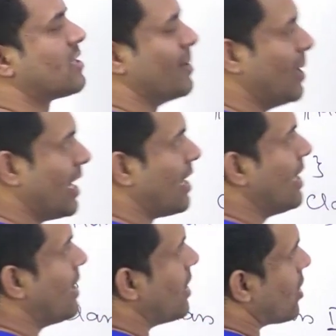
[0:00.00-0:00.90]

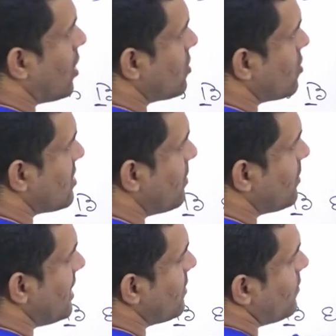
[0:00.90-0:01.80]
Similarly, here also
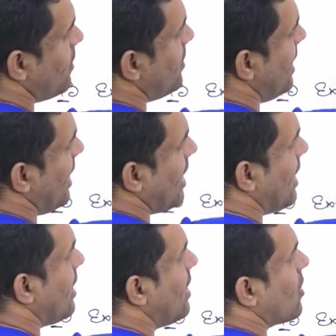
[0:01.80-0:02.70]
something will be there
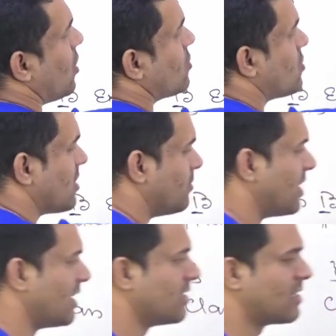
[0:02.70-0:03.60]
and here also
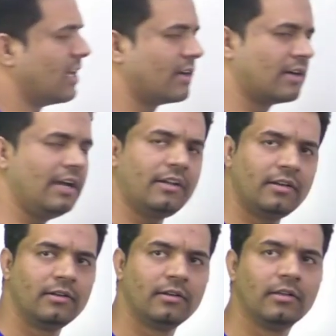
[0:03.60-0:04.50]
something is there, right?